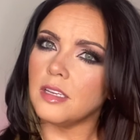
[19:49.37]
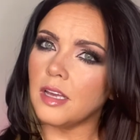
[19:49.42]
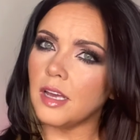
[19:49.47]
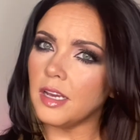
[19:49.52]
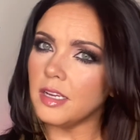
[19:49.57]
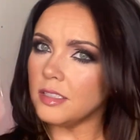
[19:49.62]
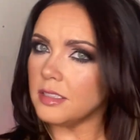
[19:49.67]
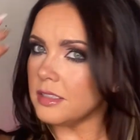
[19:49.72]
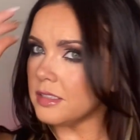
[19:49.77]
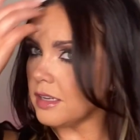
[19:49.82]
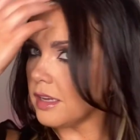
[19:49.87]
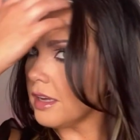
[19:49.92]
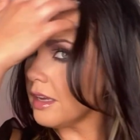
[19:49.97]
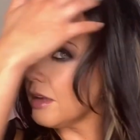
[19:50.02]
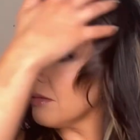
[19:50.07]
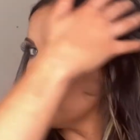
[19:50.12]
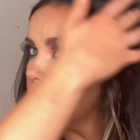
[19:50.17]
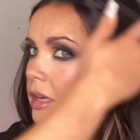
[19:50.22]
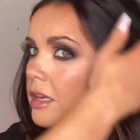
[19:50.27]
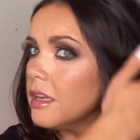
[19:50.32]
hate to tell you,
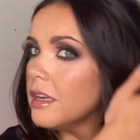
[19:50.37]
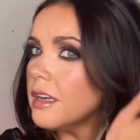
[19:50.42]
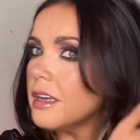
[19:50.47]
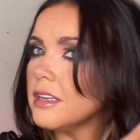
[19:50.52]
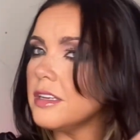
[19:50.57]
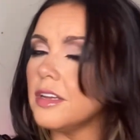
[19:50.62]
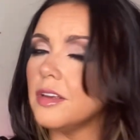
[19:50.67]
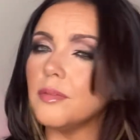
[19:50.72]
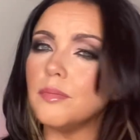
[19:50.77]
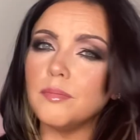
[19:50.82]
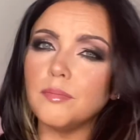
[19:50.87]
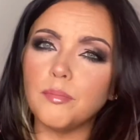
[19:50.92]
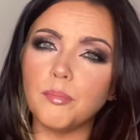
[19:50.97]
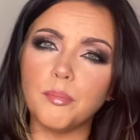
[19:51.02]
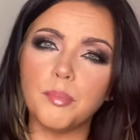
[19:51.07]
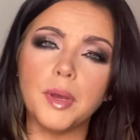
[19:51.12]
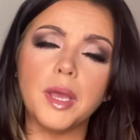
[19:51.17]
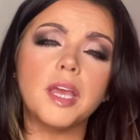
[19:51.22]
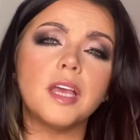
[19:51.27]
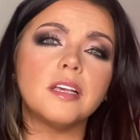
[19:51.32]
but you need to
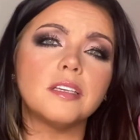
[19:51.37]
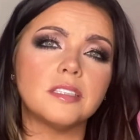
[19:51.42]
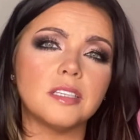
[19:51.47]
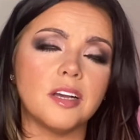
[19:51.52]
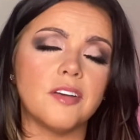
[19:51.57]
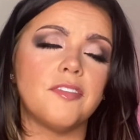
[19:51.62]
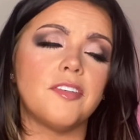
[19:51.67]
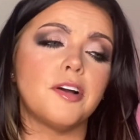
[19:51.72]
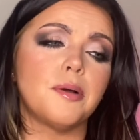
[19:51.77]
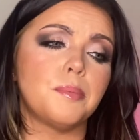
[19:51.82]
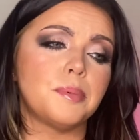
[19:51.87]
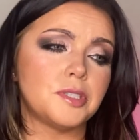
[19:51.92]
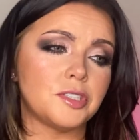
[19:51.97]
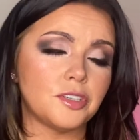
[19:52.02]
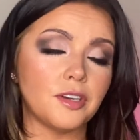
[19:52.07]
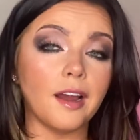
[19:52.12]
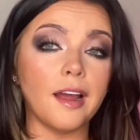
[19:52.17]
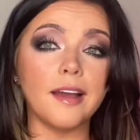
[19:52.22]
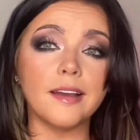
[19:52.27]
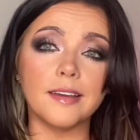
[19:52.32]
pick yourself up and
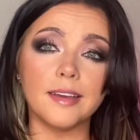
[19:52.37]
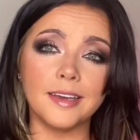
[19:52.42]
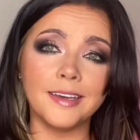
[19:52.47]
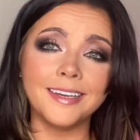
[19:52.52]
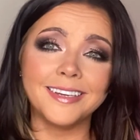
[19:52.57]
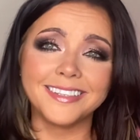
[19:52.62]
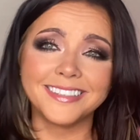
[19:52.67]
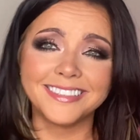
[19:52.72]
try again.